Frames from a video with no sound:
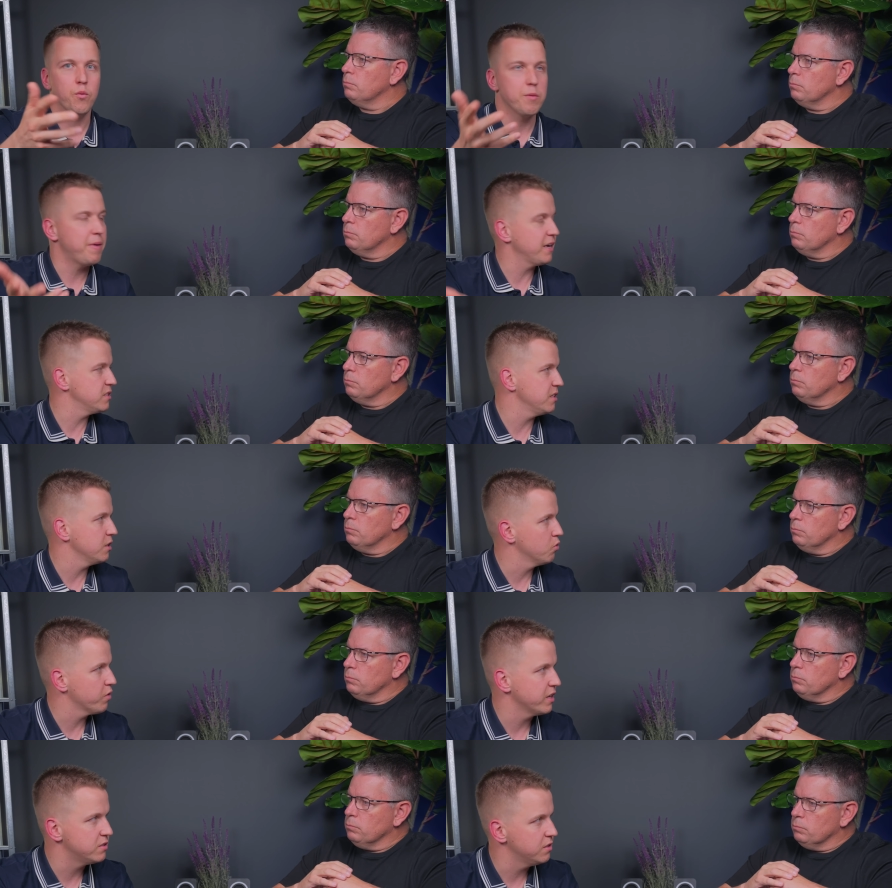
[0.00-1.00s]
Speaker 1: we might see
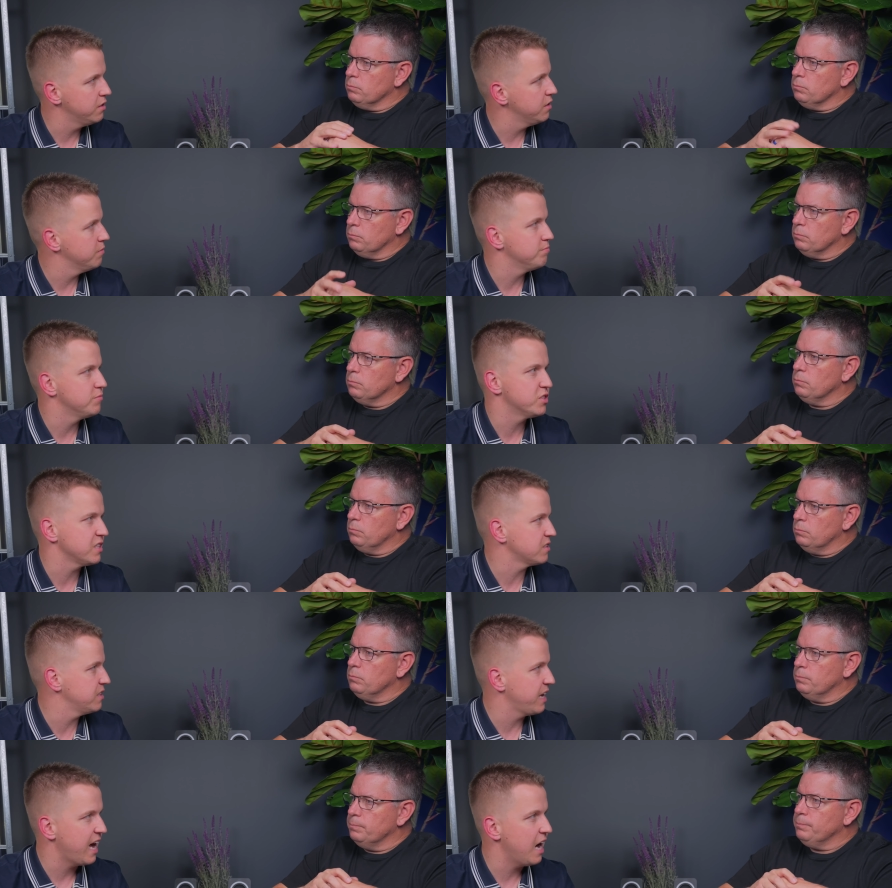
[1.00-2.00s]
the rates in the
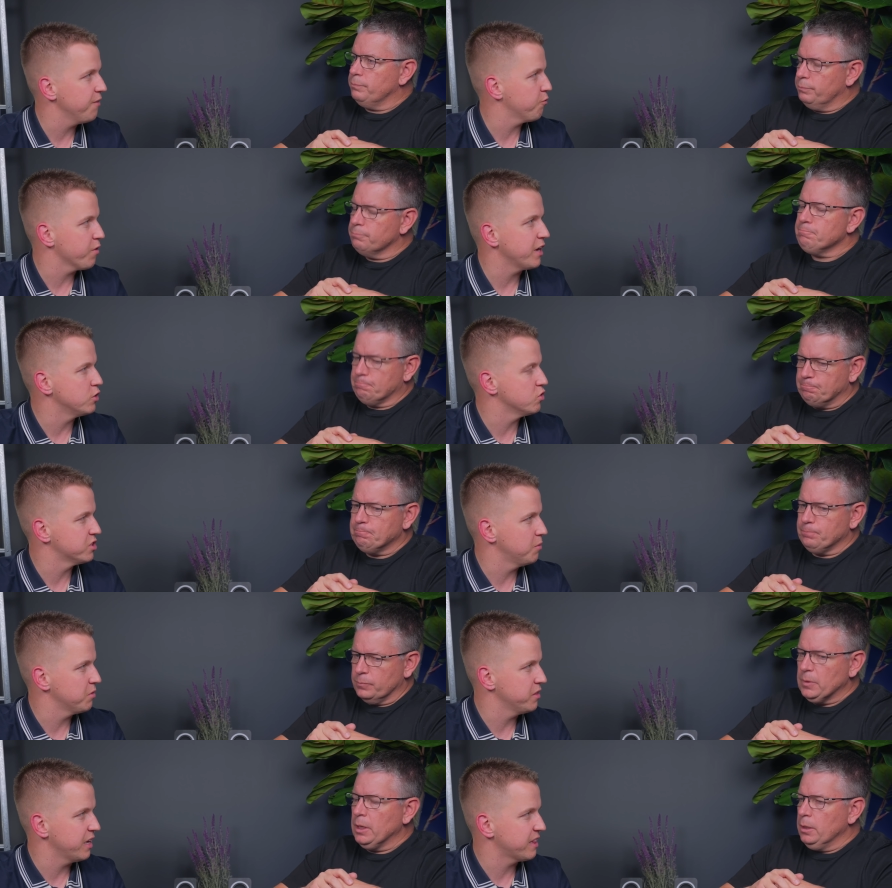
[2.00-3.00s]
six and a half range or
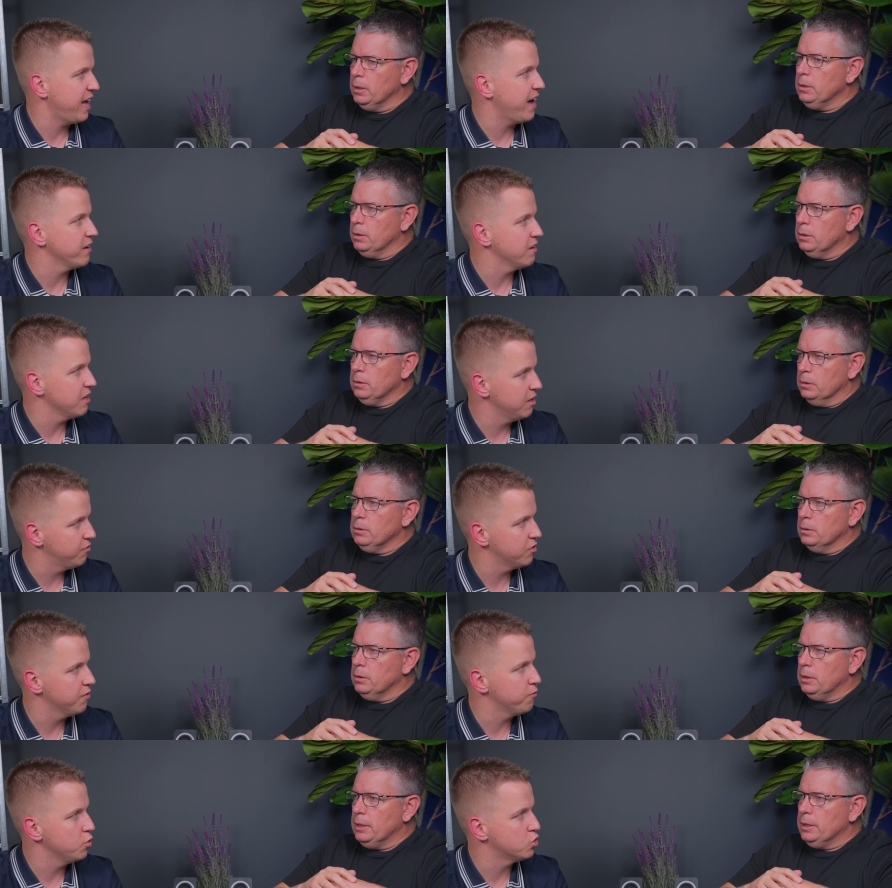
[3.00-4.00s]
something like that if
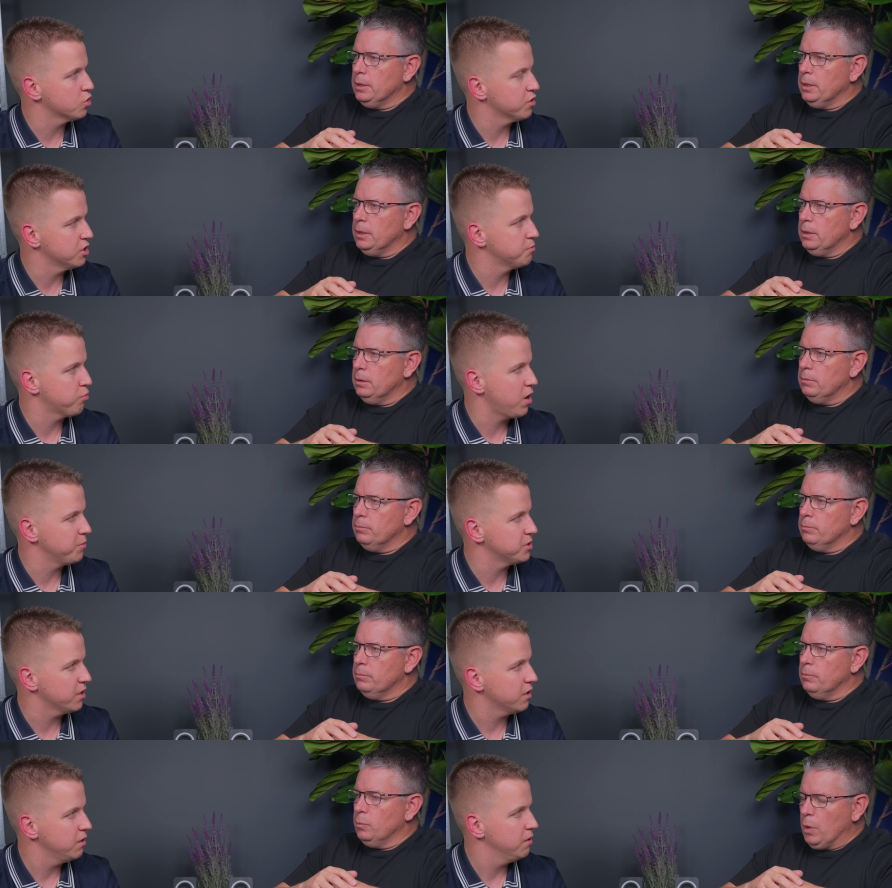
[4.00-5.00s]
the future is
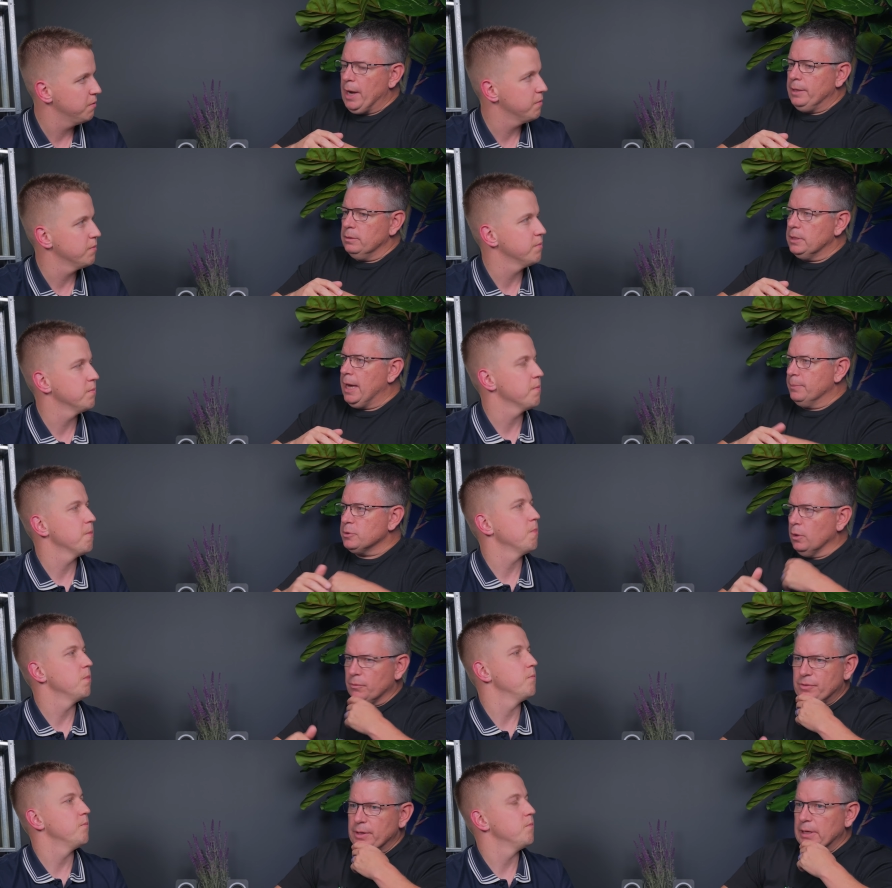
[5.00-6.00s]
promising.
Speaker 2: Right, yeah,
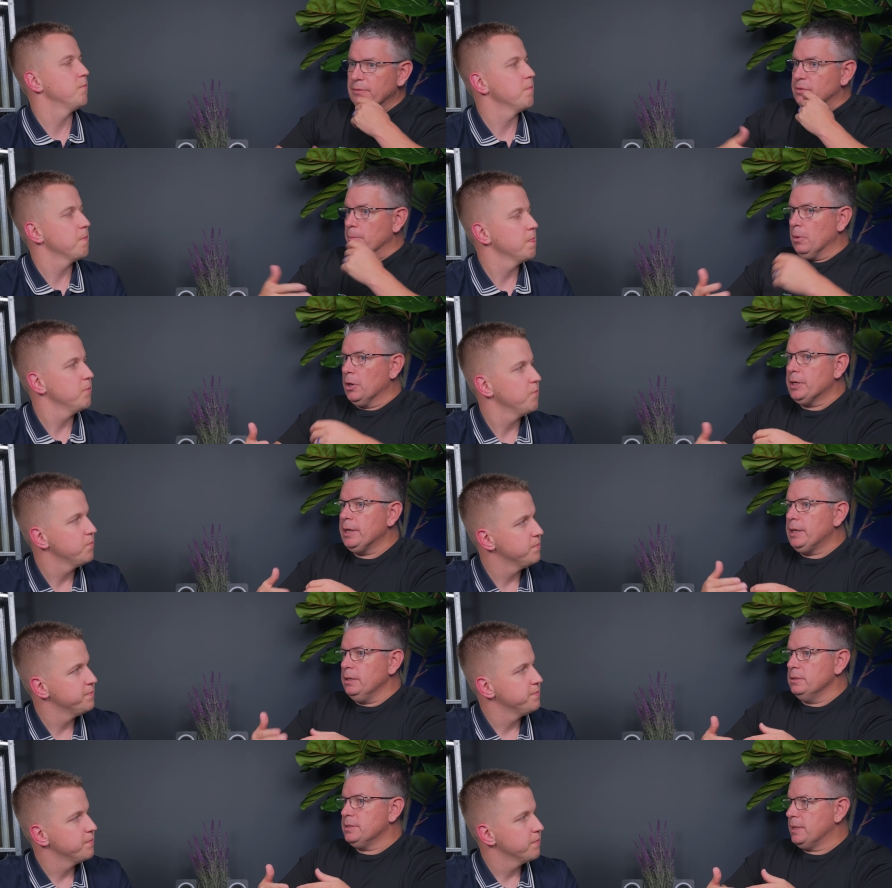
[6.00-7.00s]
so if the, if the market
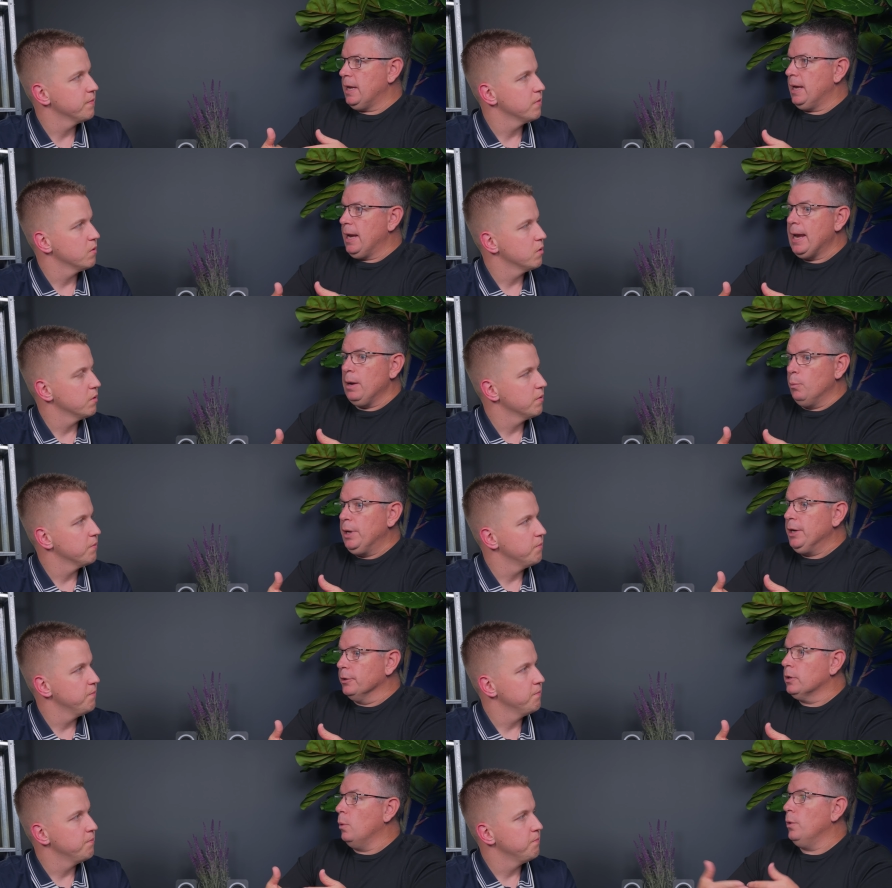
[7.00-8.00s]
can say, hey,
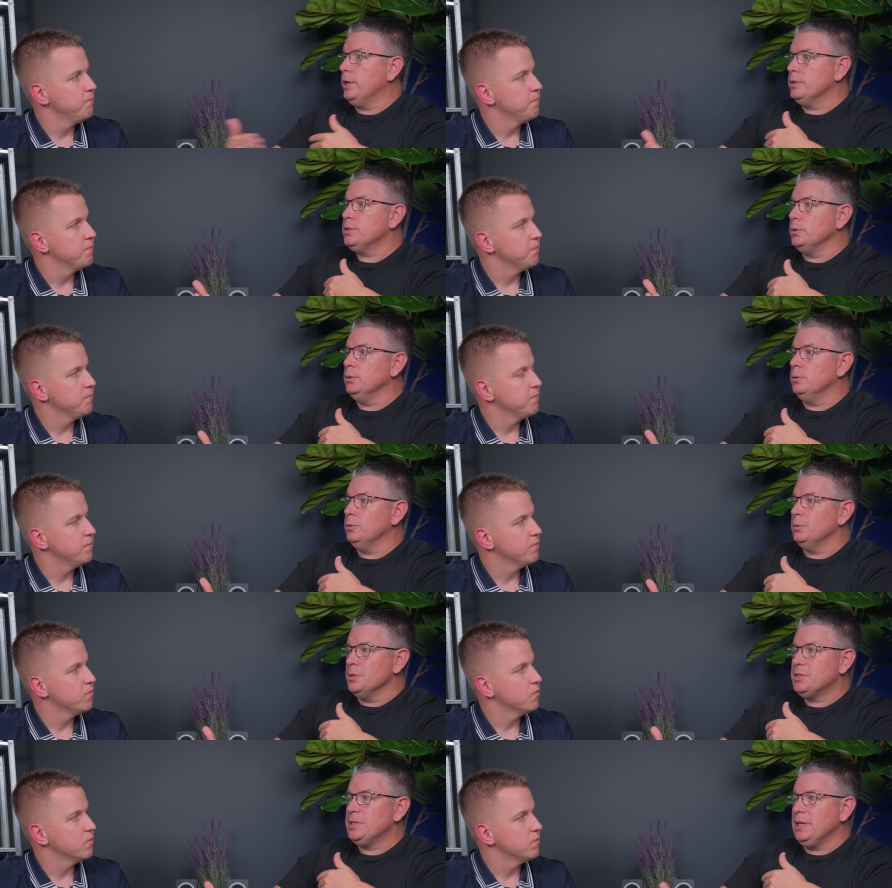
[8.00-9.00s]
we are going
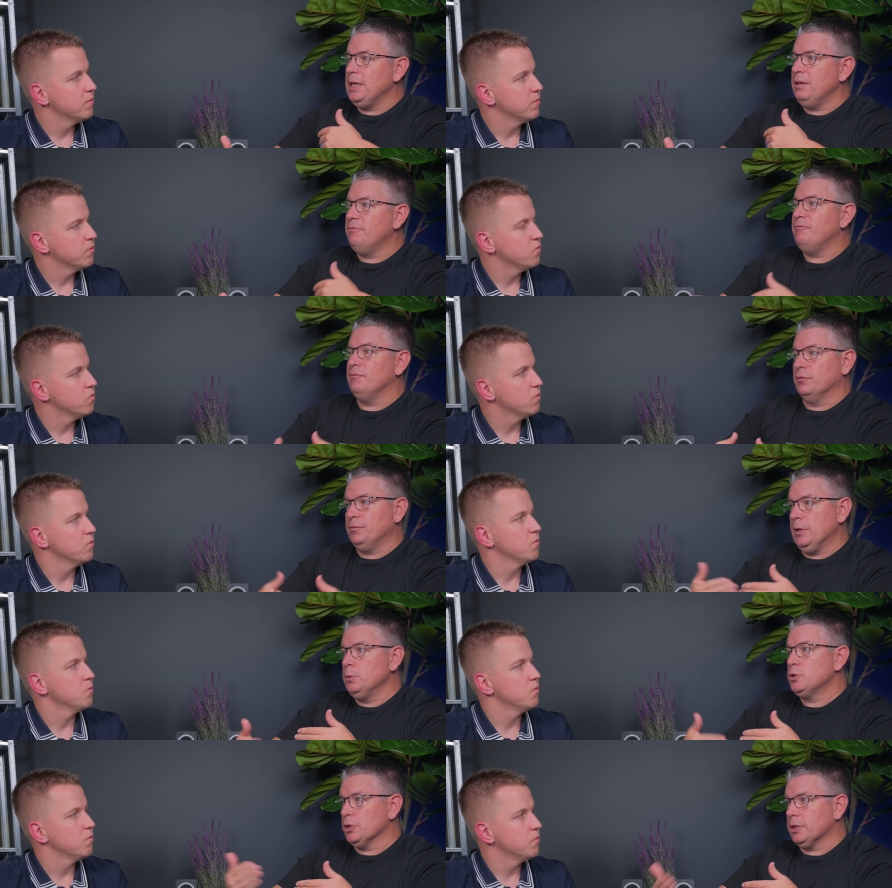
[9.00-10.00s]
to see
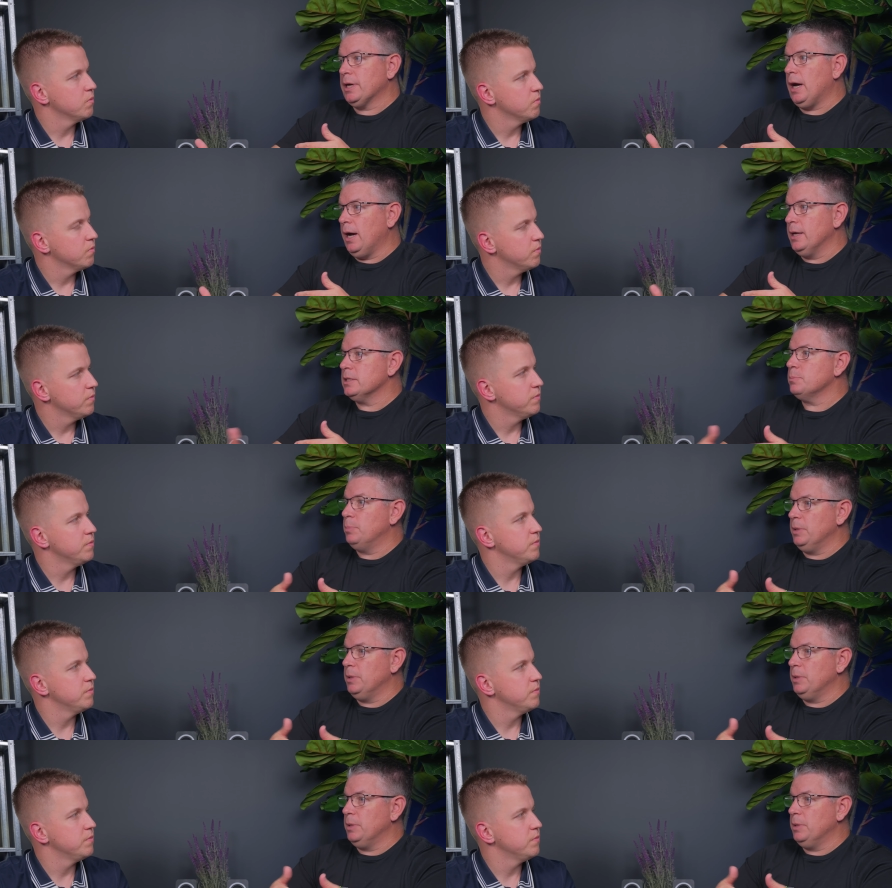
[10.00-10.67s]
future cuts